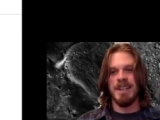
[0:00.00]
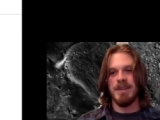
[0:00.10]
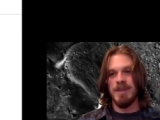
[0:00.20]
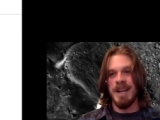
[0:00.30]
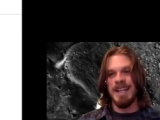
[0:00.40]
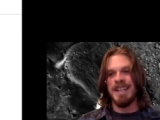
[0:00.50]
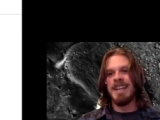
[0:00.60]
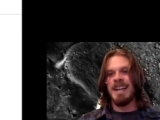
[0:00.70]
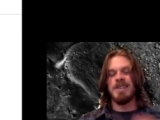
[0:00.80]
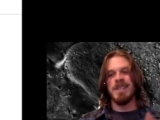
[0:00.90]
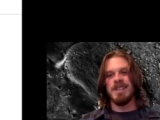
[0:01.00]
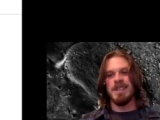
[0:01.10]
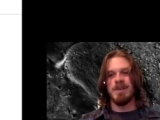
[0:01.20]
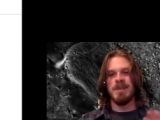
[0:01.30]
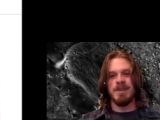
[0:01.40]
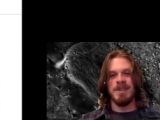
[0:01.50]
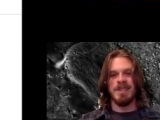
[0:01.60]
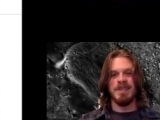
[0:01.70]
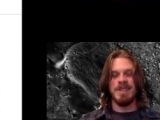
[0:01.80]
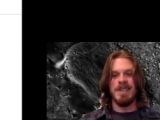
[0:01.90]
And in red, it's just a source or
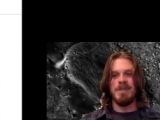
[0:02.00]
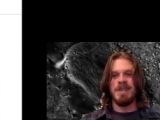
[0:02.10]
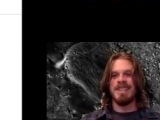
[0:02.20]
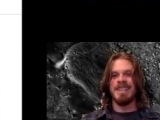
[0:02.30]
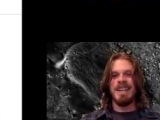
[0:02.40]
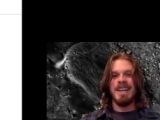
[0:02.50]
just a recipient.